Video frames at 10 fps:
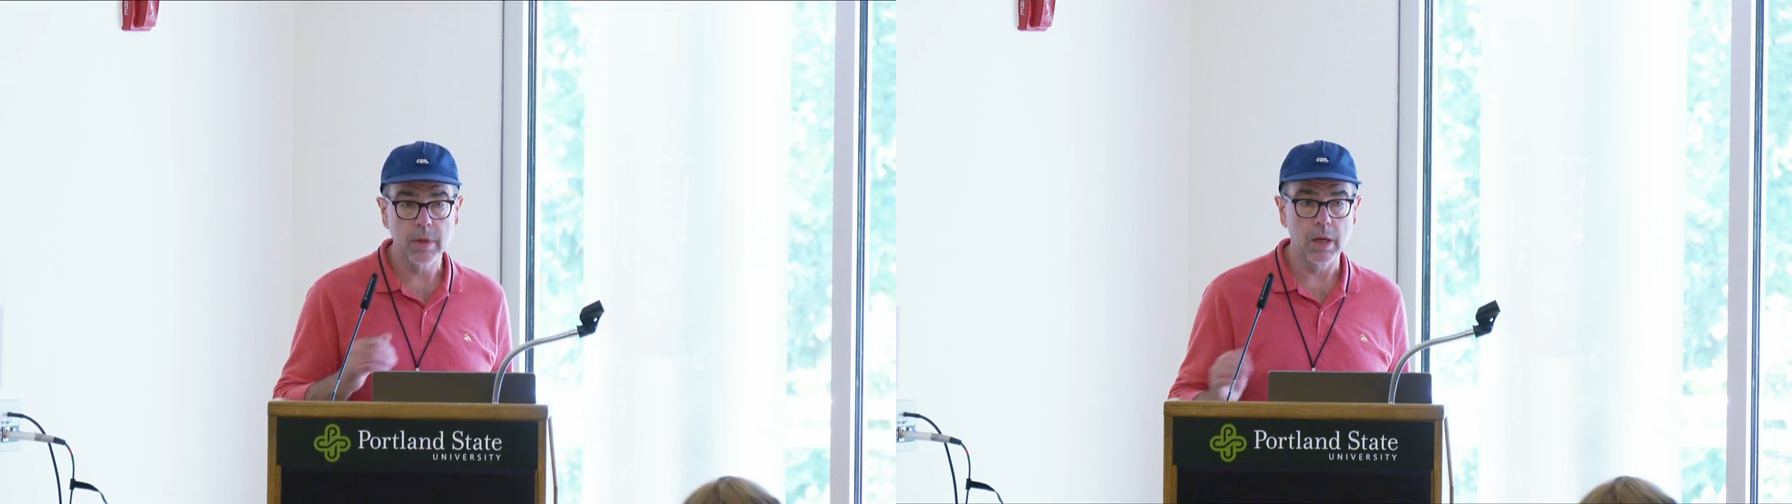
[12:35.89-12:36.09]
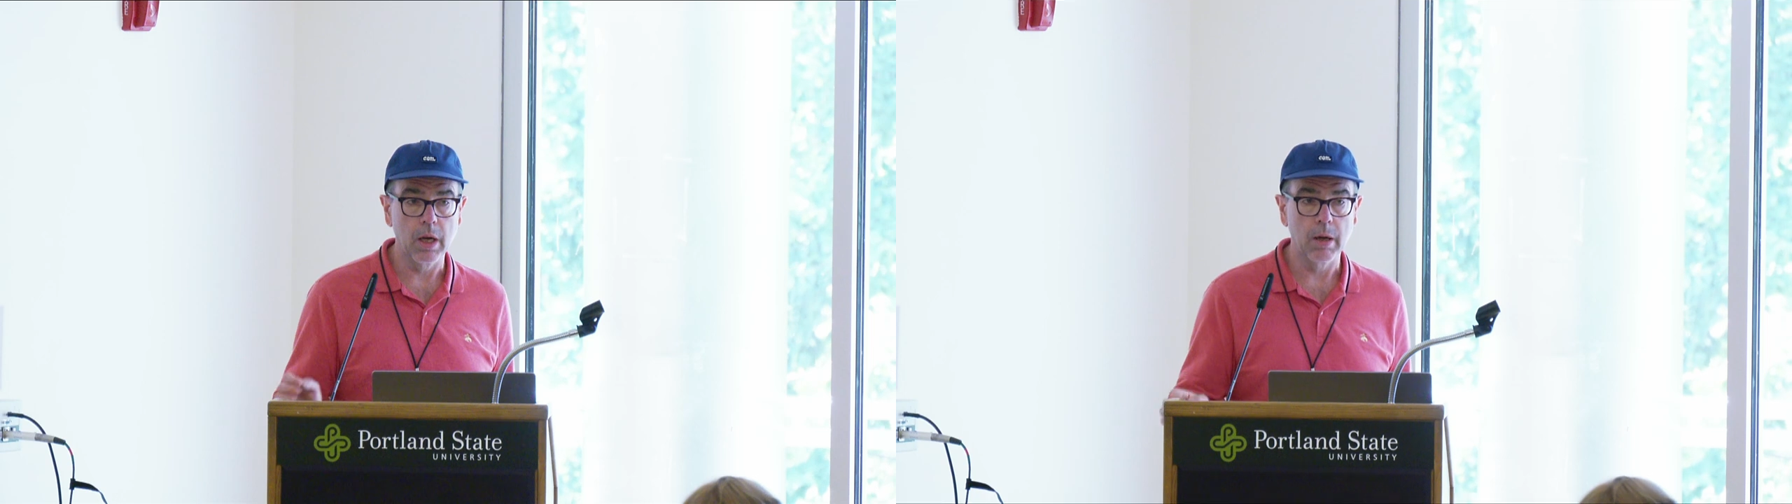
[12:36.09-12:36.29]

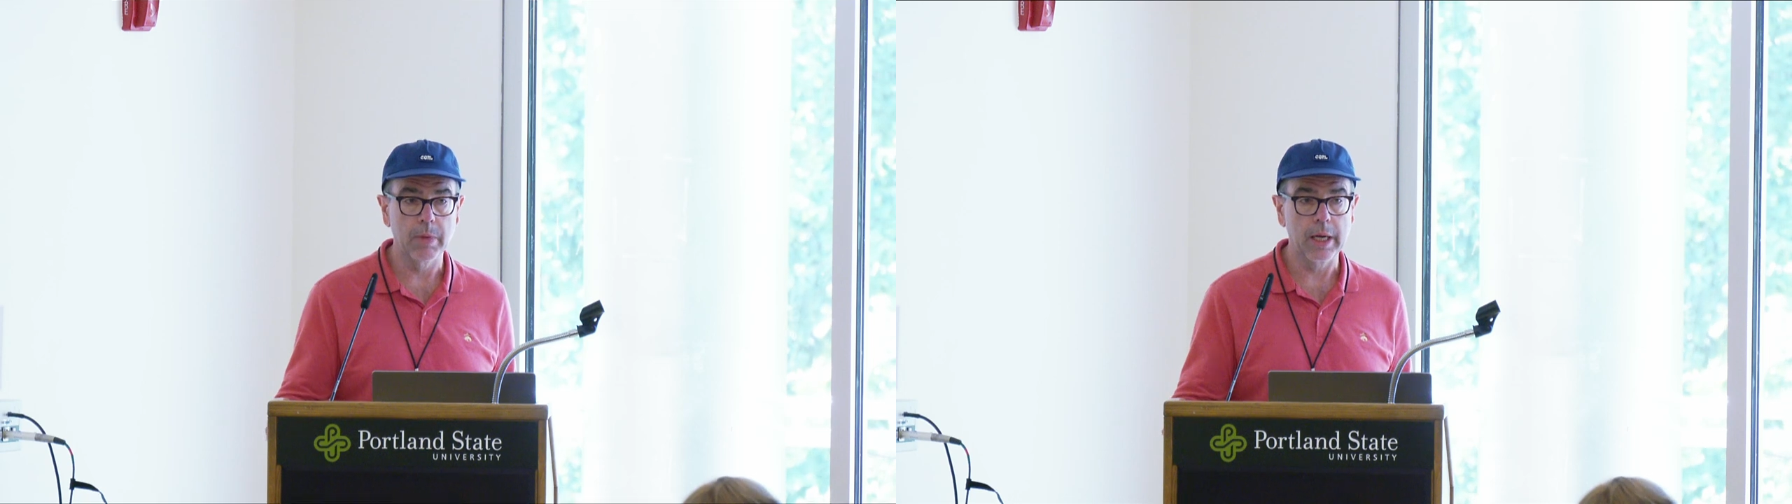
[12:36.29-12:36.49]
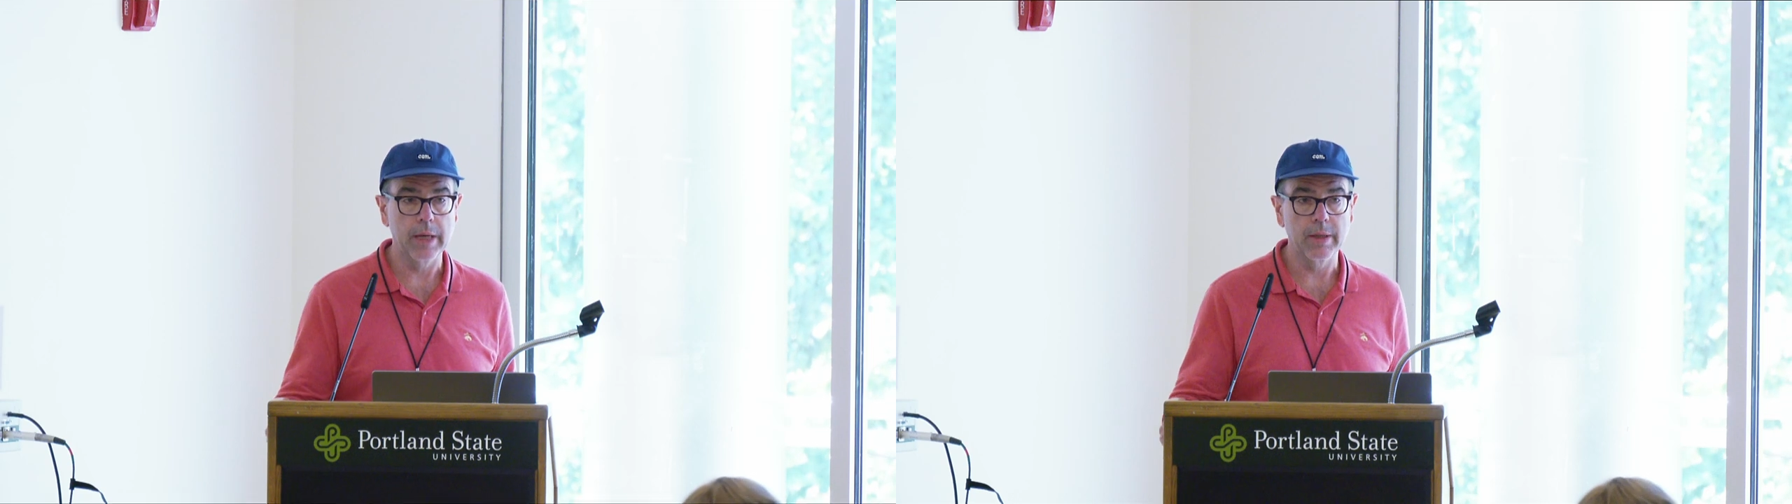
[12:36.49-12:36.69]

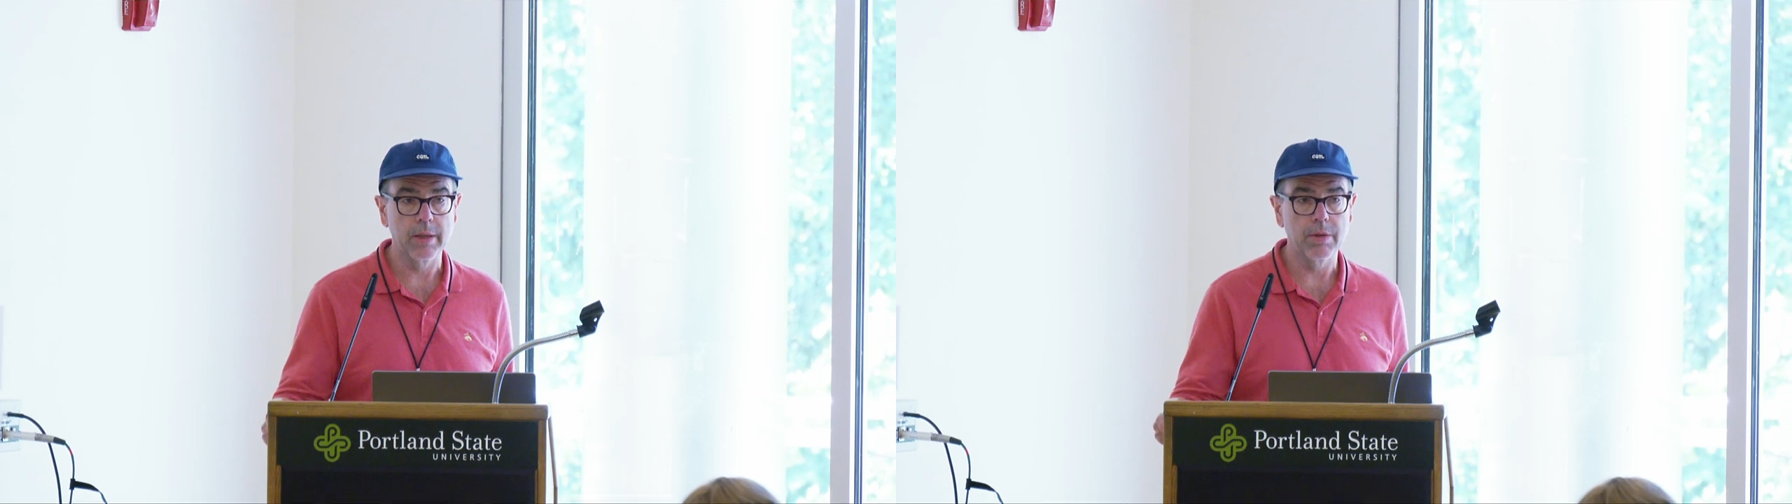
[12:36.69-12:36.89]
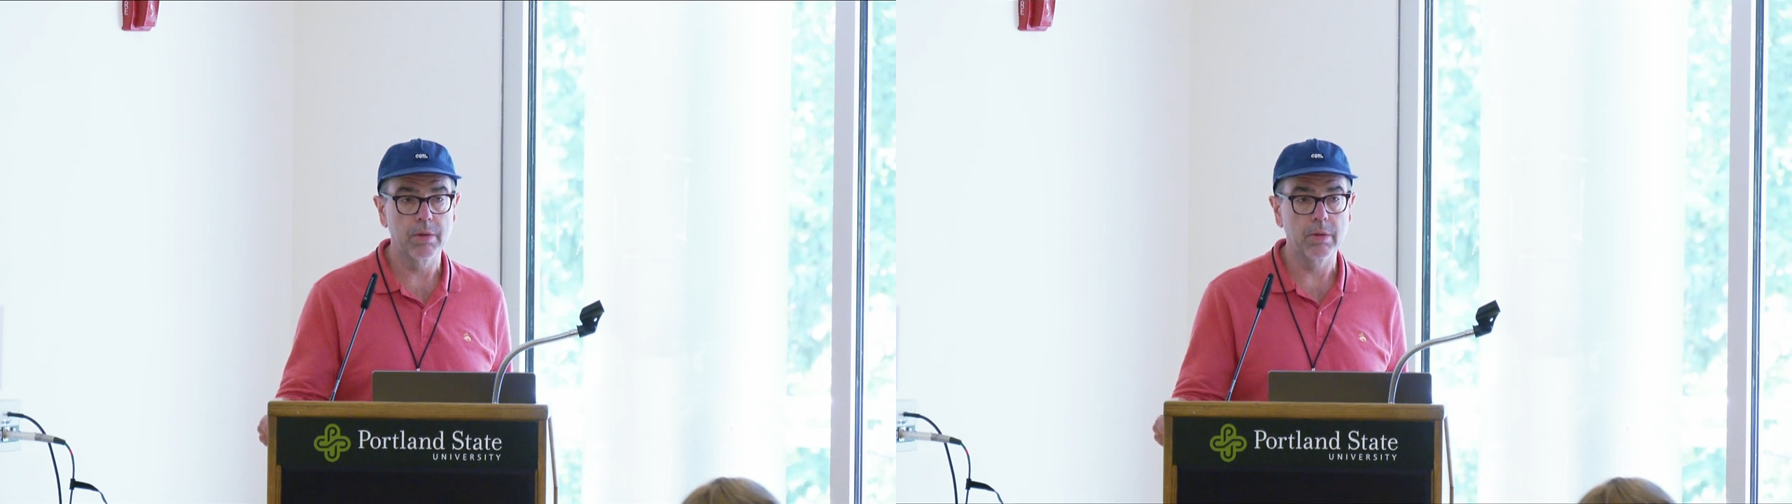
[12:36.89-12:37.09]
but I
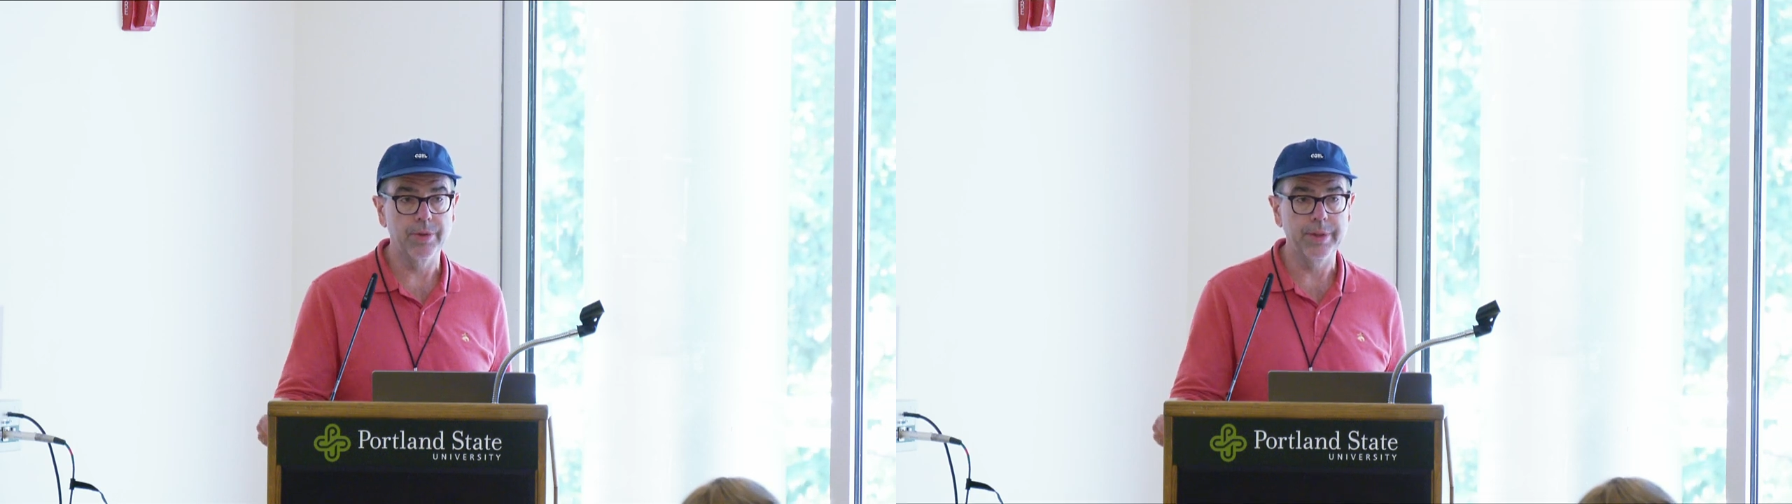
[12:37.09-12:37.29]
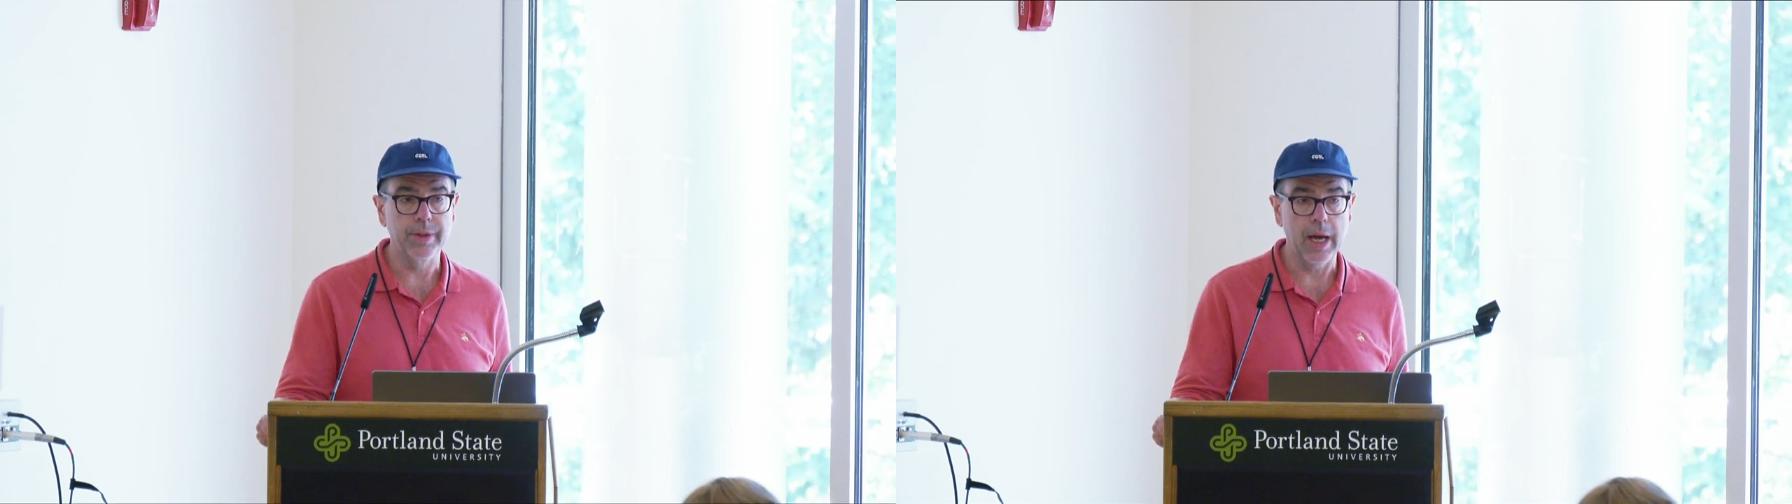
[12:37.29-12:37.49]
didn't
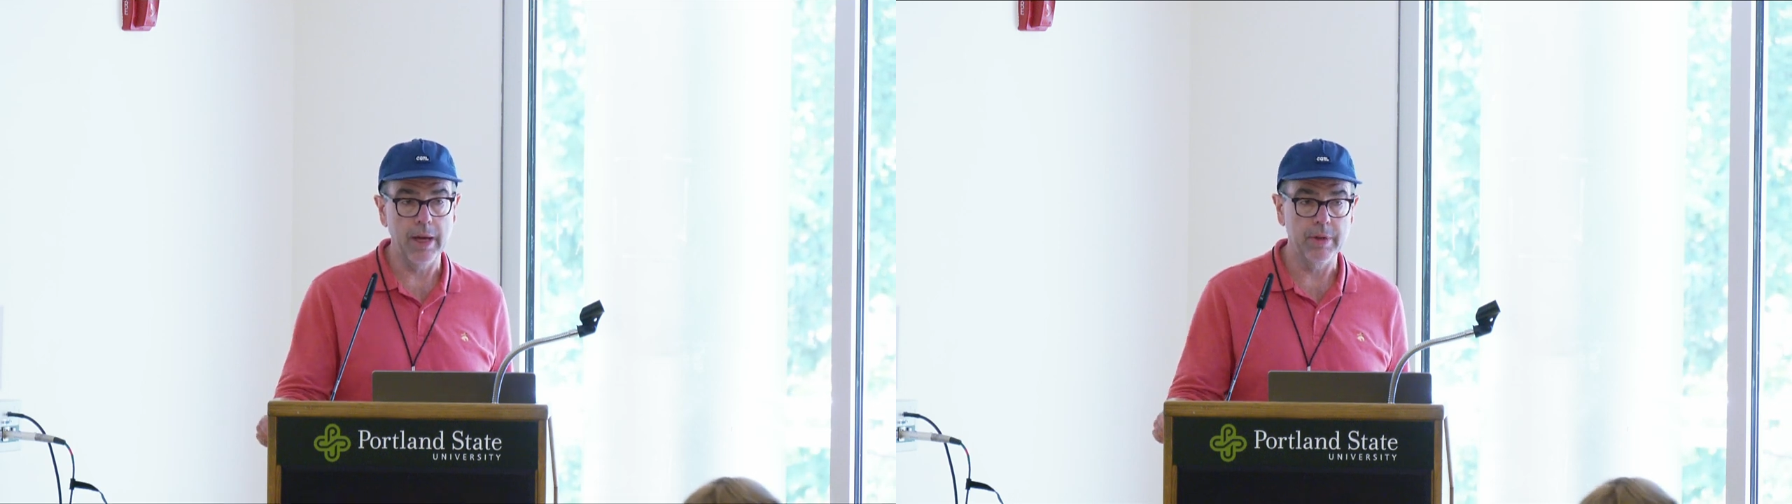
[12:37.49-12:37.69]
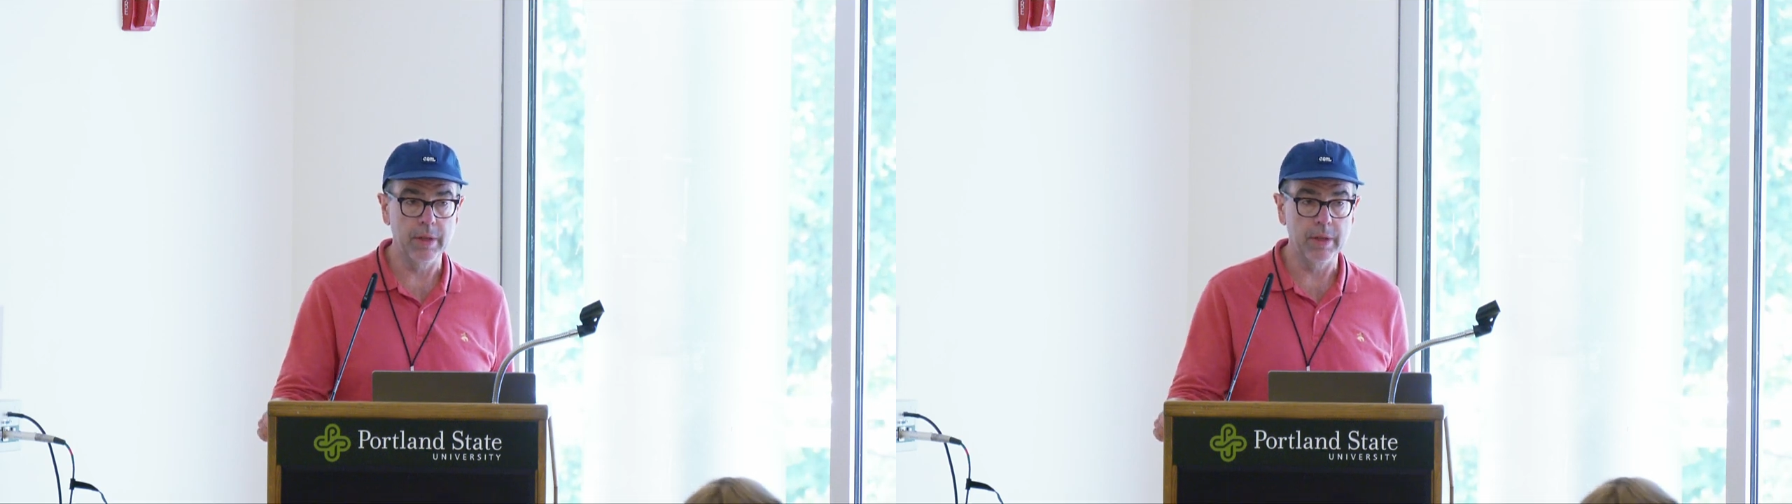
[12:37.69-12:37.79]
dive